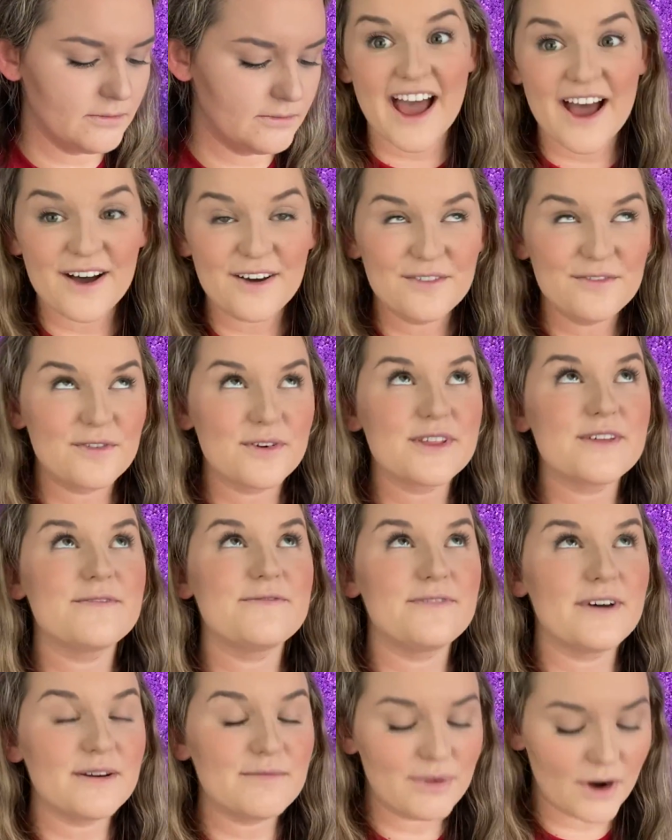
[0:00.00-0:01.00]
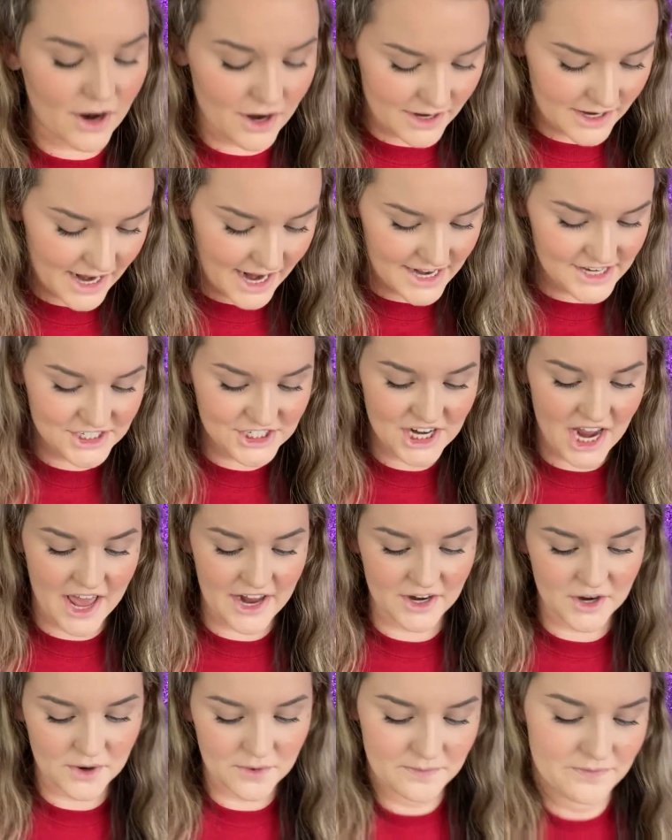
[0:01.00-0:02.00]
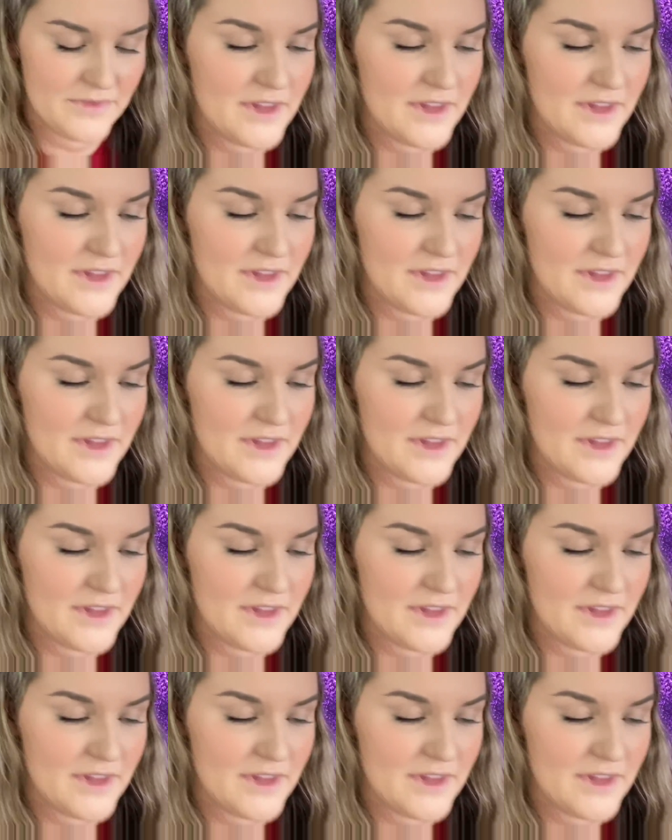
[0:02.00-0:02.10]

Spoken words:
Now for the fun part, eyeshadow.